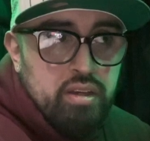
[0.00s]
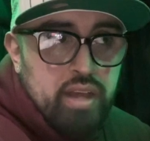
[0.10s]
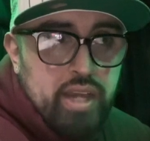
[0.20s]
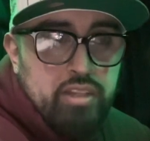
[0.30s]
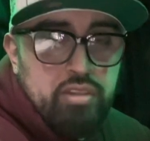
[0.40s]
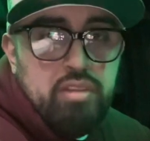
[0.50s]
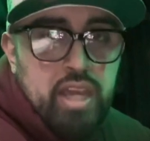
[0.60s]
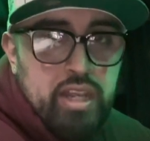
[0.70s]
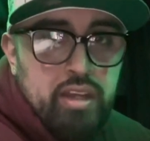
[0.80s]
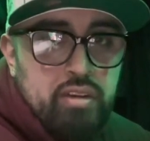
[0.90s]
I can do
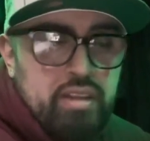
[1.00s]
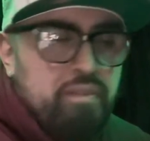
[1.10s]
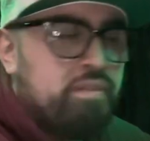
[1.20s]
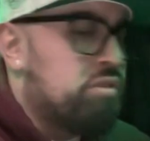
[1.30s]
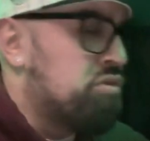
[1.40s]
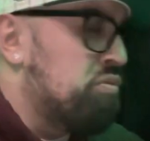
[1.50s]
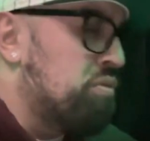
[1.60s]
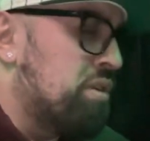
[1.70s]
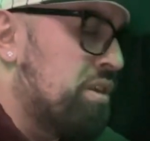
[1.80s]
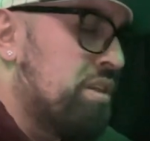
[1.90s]
that now. That feels
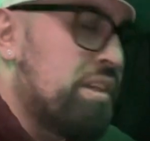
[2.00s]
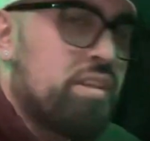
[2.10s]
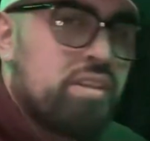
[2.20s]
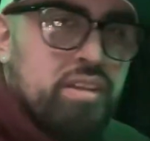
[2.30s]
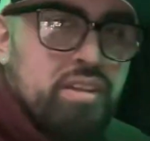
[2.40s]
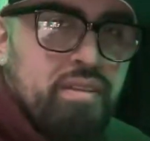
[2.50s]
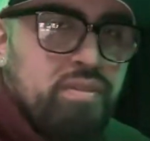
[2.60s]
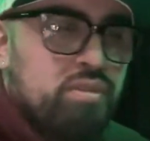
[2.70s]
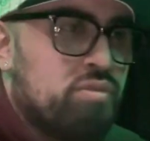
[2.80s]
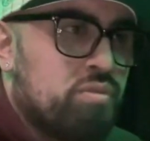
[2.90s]
really good. That
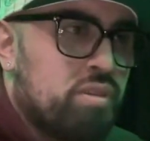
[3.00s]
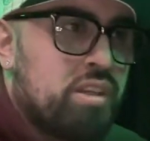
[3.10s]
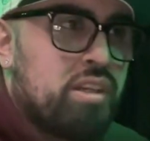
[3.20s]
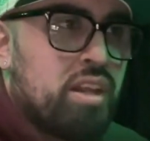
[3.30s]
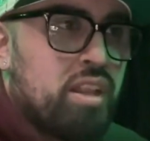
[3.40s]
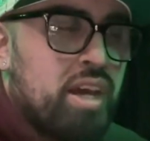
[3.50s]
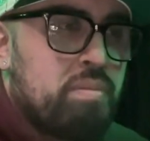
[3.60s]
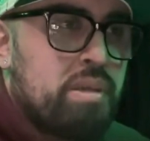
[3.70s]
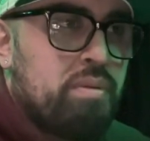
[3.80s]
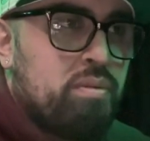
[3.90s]
feels really good. A lot of
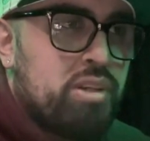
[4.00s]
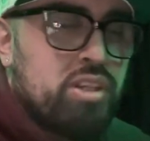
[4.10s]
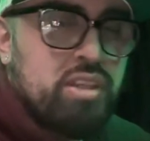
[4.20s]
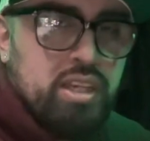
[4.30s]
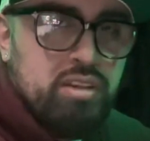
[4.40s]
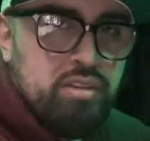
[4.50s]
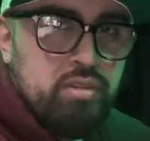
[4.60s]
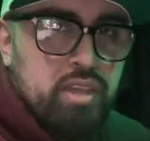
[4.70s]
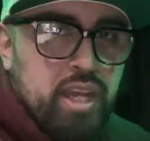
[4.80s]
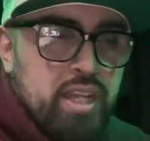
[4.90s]
people wish that they can do
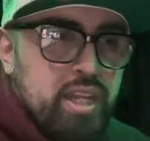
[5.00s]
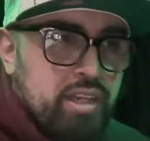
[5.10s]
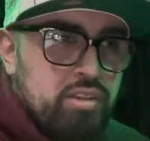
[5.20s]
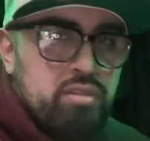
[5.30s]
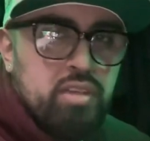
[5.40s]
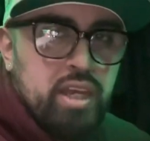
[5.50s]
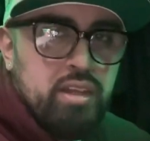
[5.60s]
that, and I can do that.